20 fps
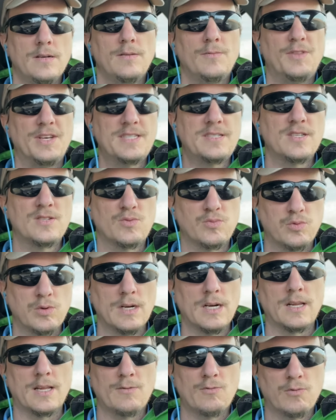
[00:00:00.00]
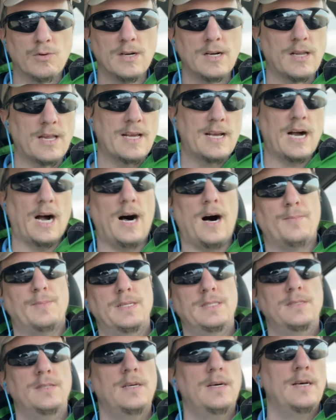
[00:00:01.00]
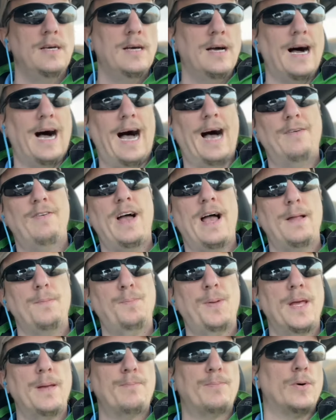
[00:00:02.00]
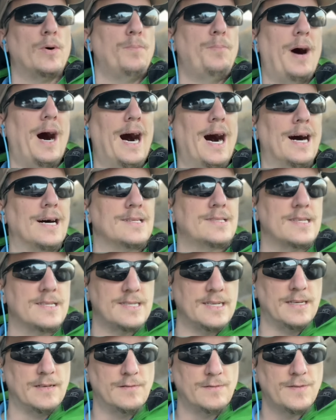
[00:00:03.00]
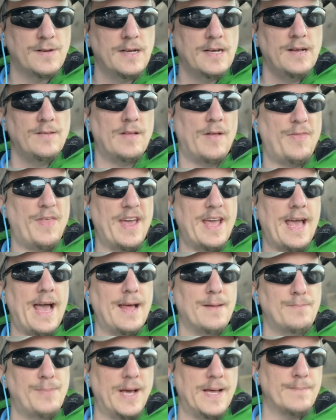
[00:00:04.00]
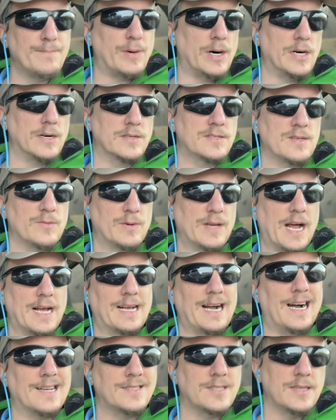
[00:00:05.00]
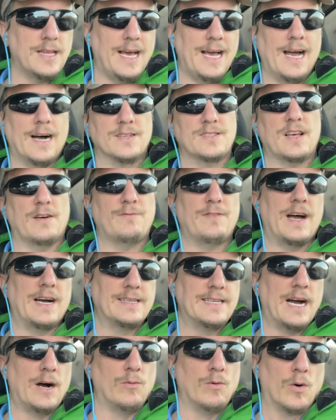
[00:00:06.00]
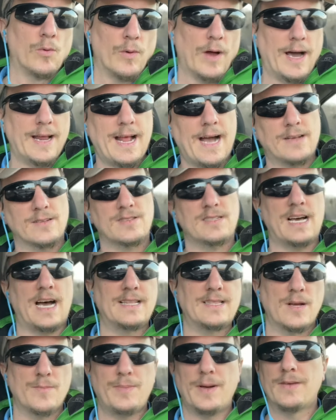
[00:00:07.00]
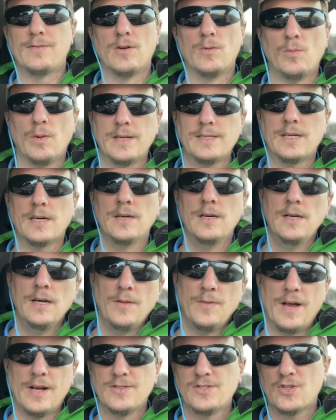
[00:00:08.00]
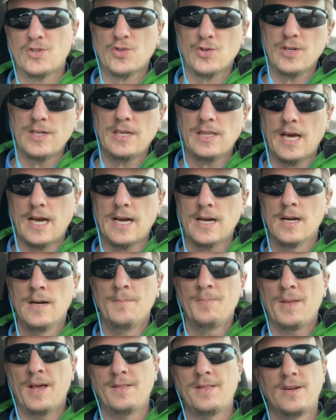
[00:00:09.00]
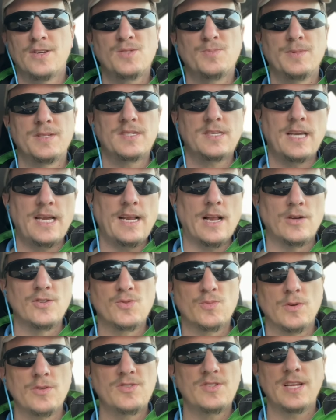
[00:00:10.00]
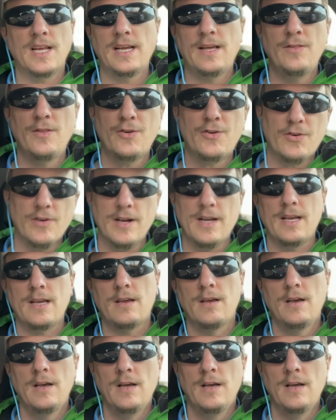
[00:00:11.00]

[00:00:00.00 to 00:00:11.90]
this is really really common i've had people positive that they had bed bugs and when i got to the house i found out well right outside their bedroom window there's a tree there and there's mosquitoes roosting in the tree